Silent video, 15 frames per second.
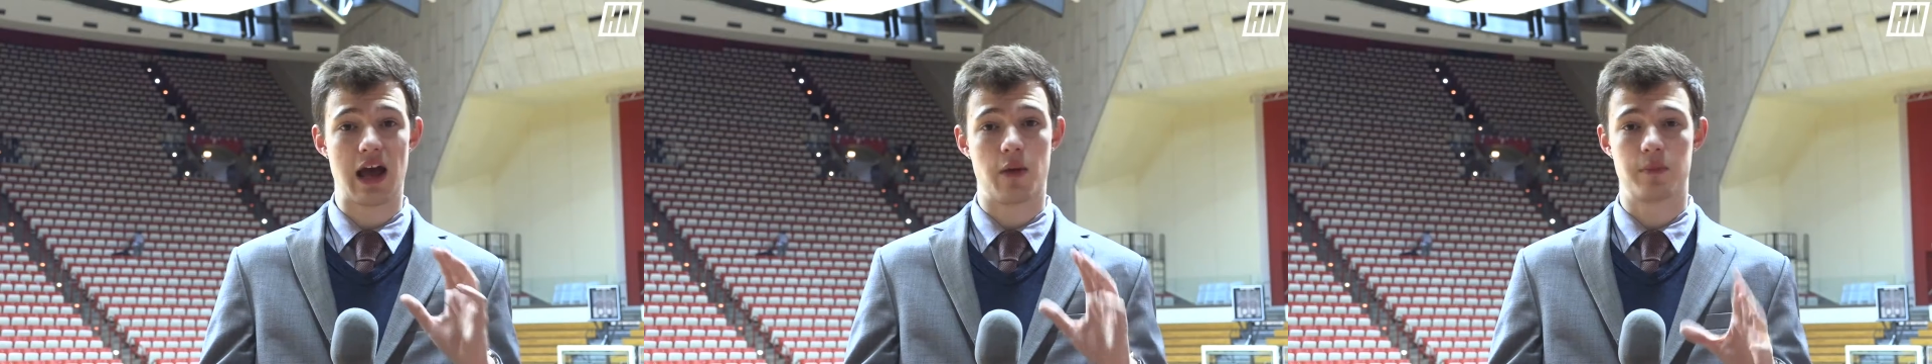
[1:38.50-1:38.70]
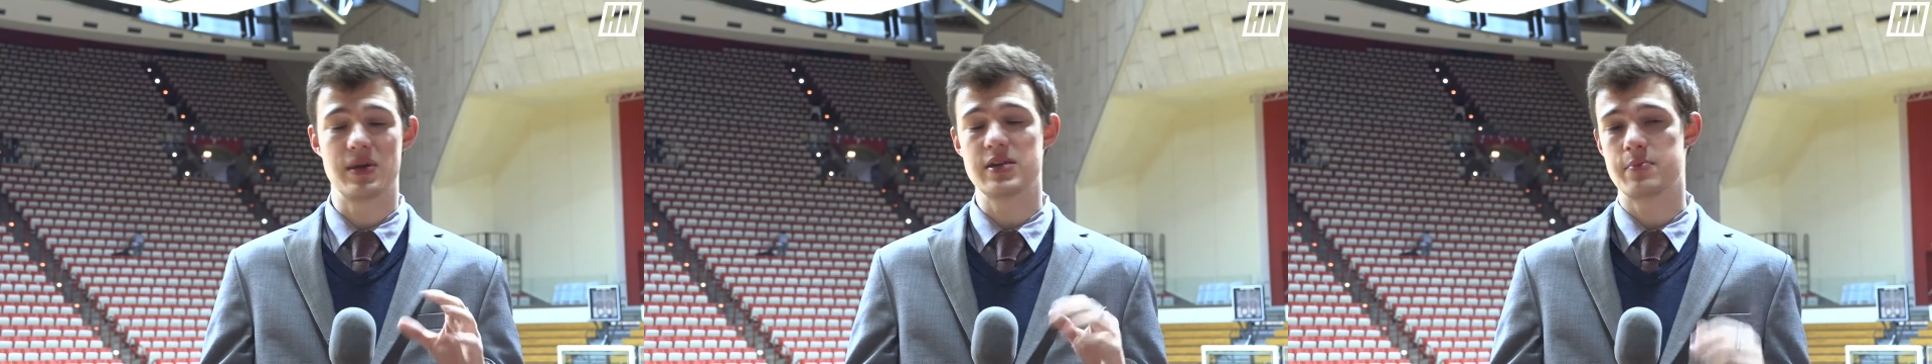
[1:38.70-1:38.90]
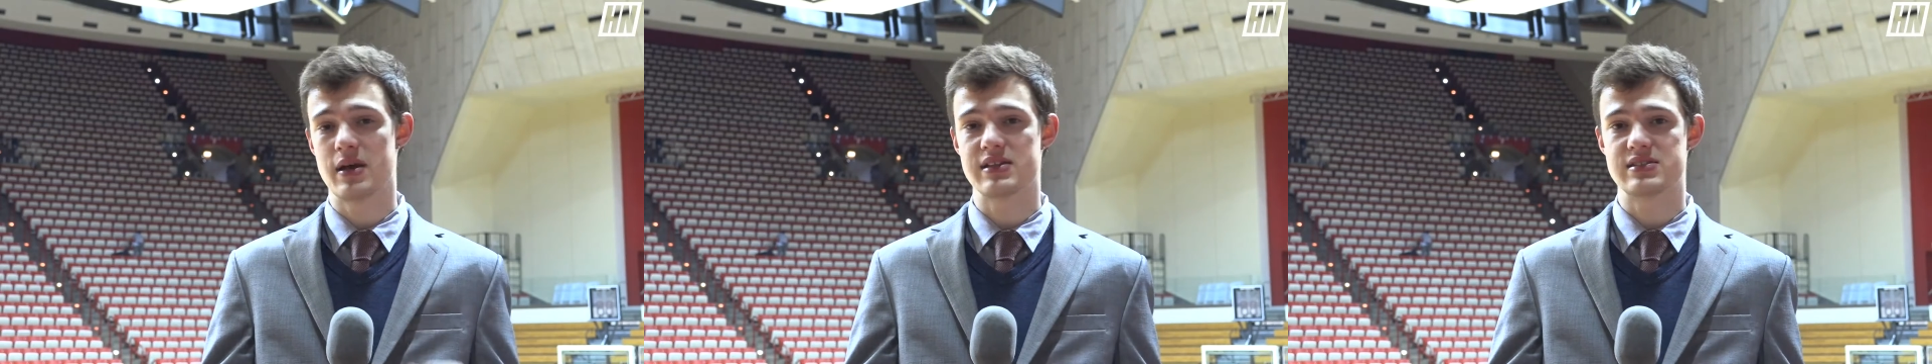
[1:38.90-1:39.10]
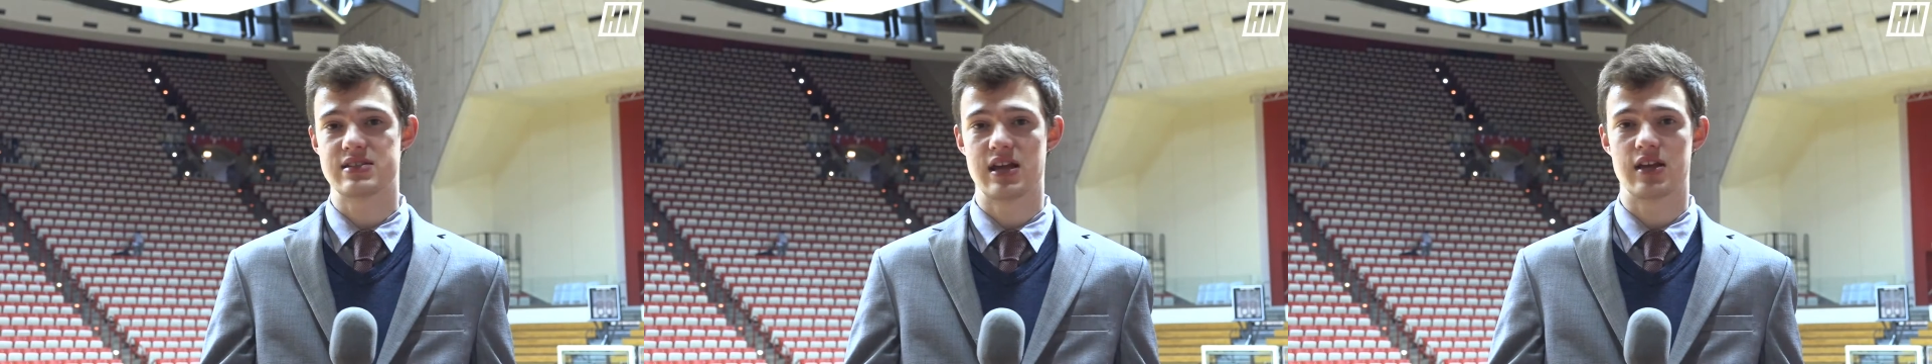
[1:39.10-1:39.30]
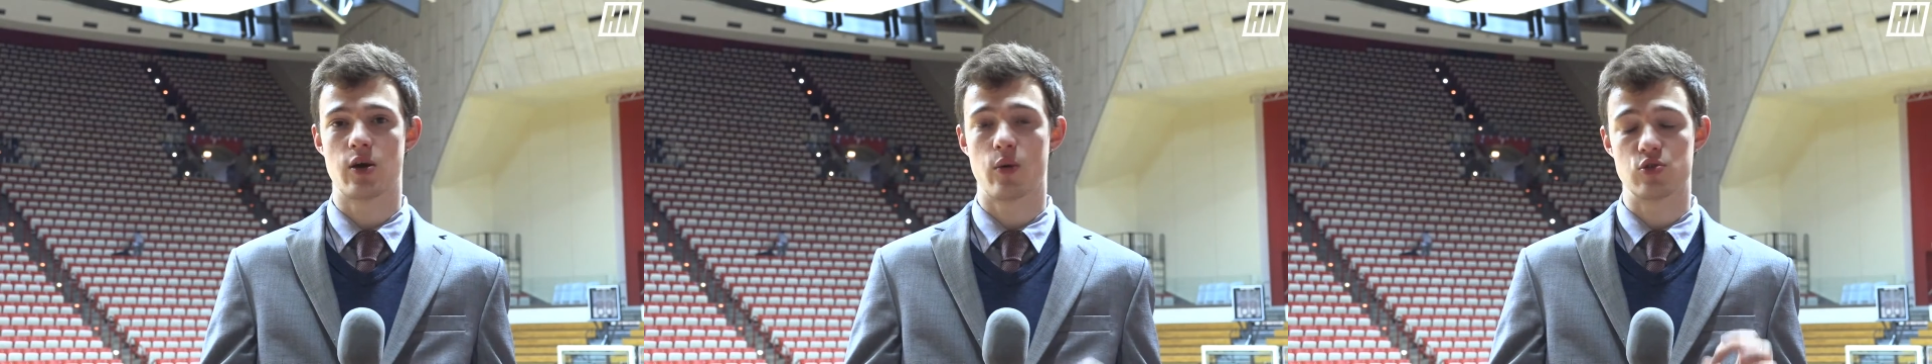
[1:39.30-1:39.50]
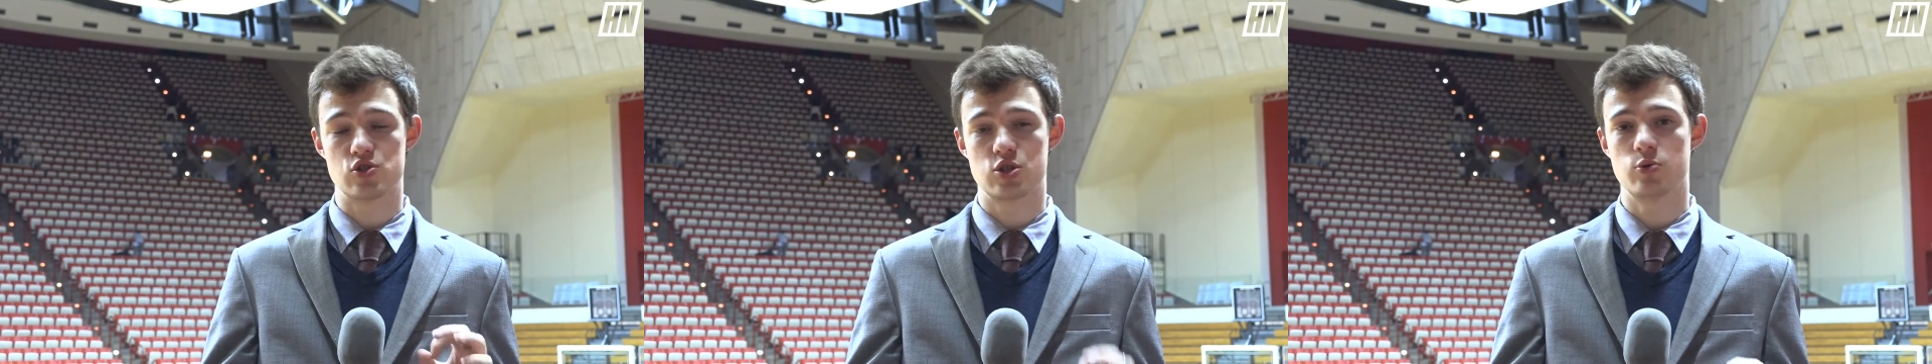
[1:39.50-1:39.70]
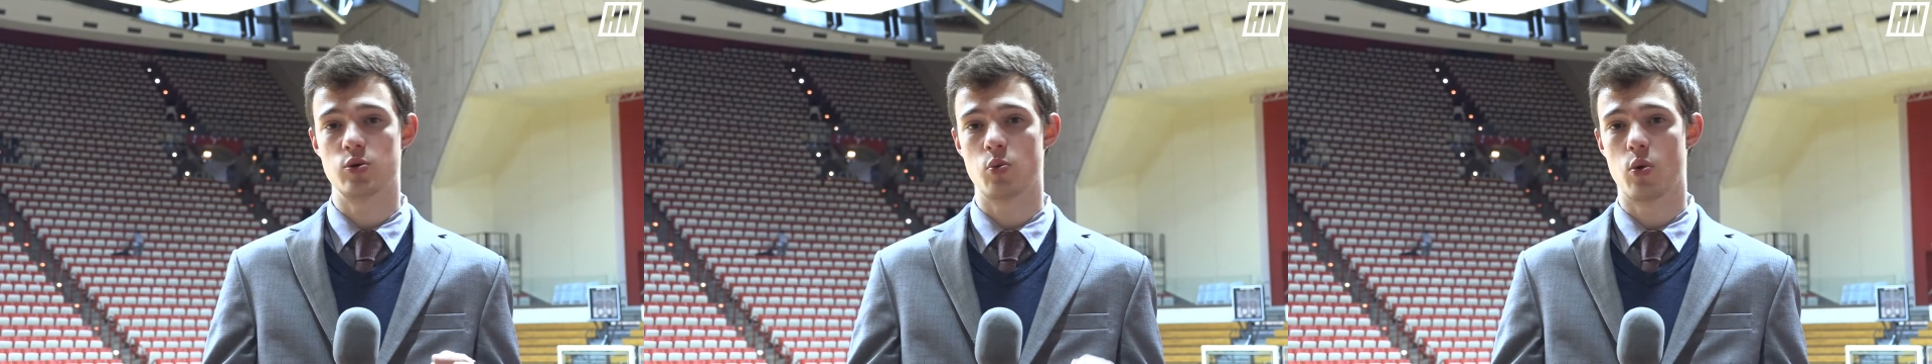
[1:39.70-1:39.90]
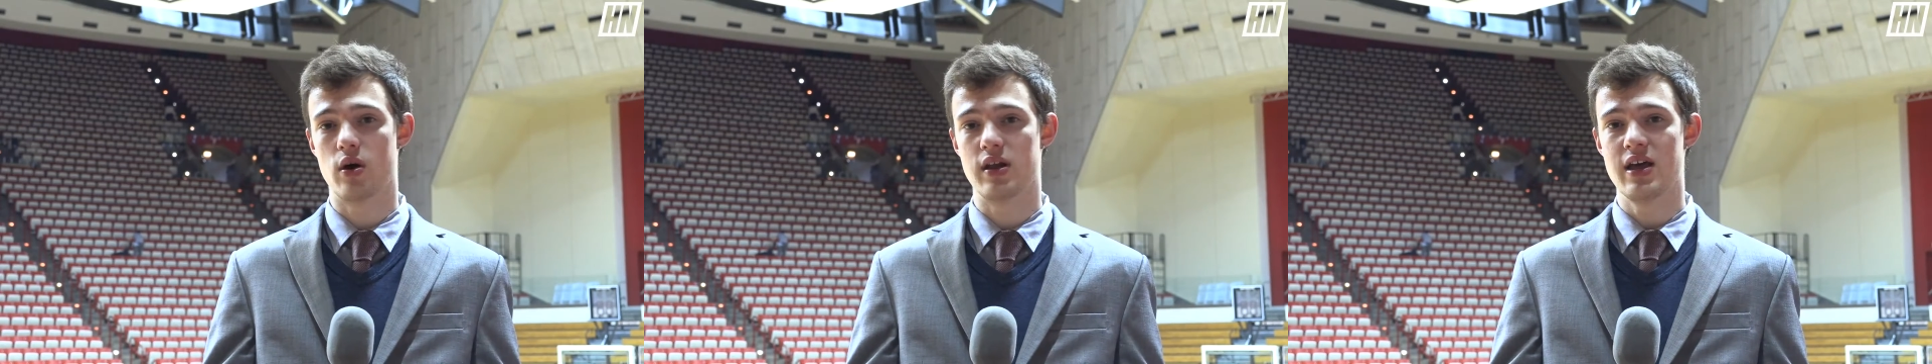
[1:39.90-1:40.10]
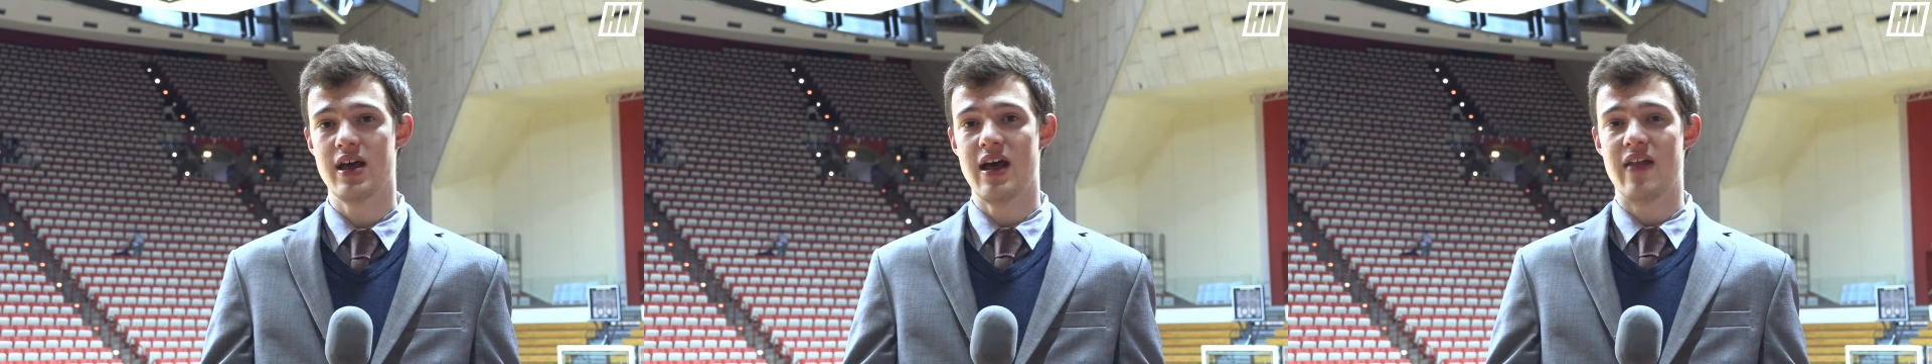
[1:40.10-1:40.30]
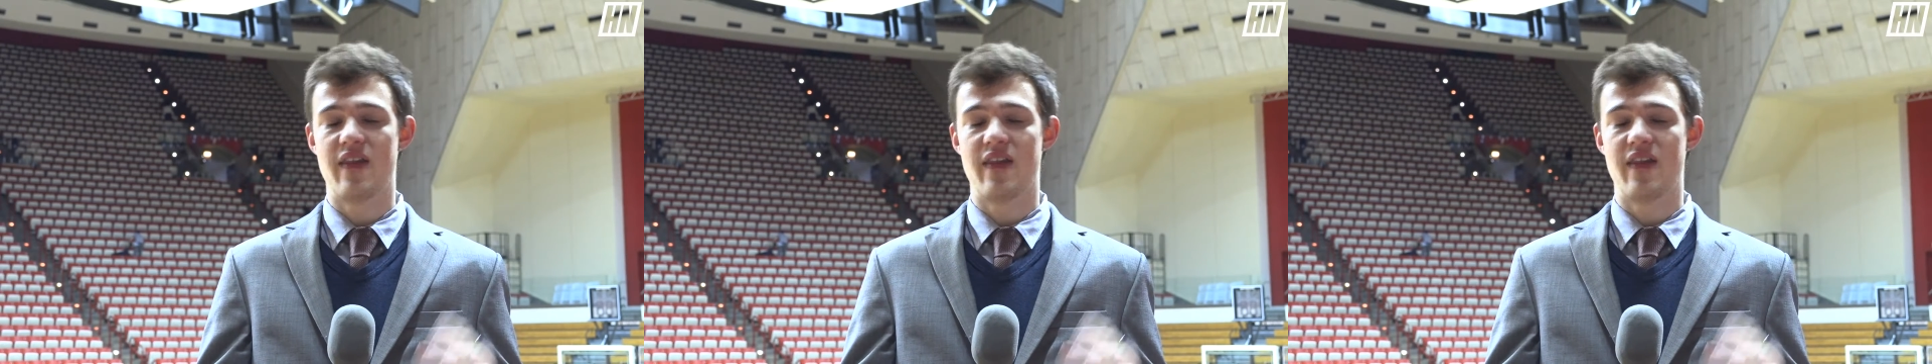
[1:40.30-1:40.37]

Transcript: and now beat Penn State, going two and one,